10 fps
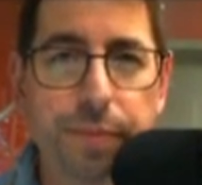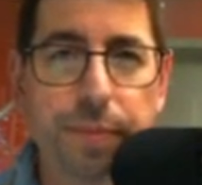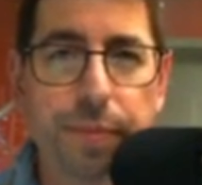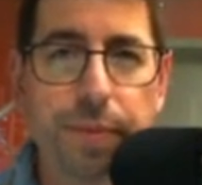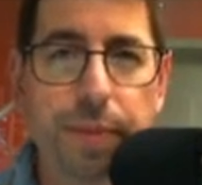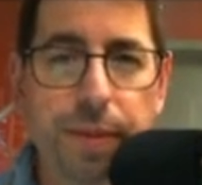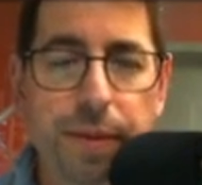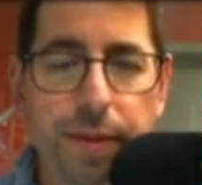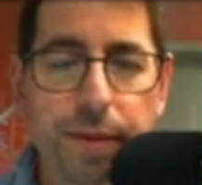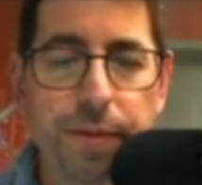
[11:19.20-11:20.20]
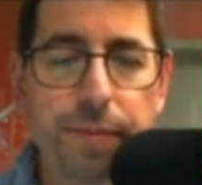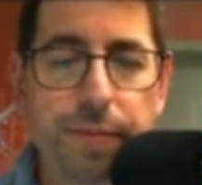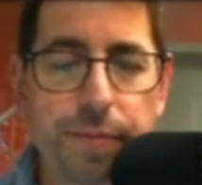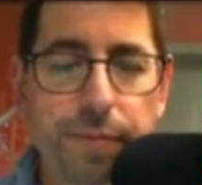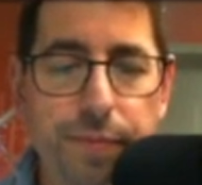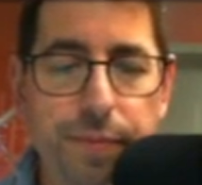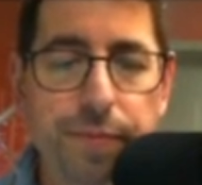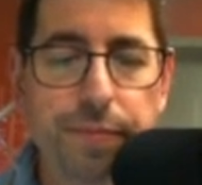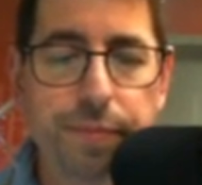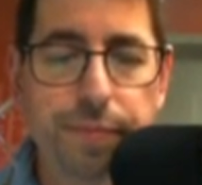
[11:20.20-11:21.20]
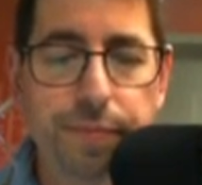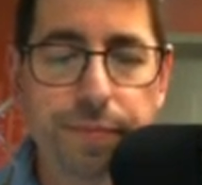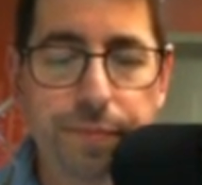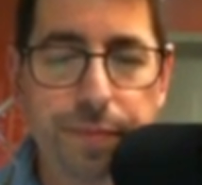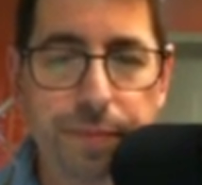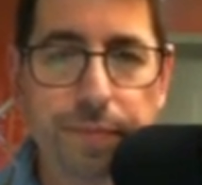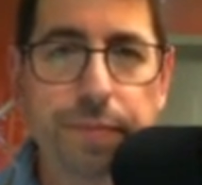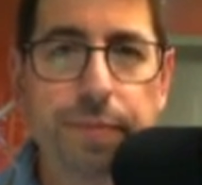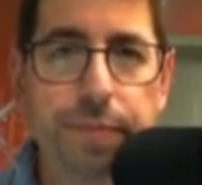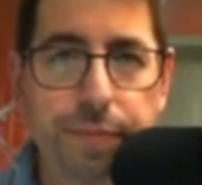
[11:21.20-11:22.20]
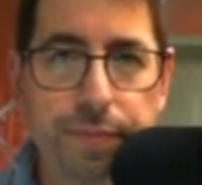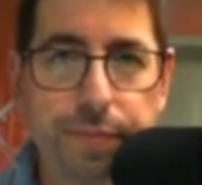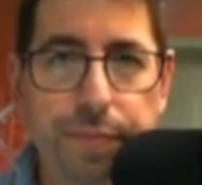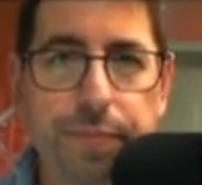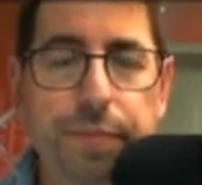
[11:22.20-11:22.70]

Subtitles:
No words are spoken by the person on screen.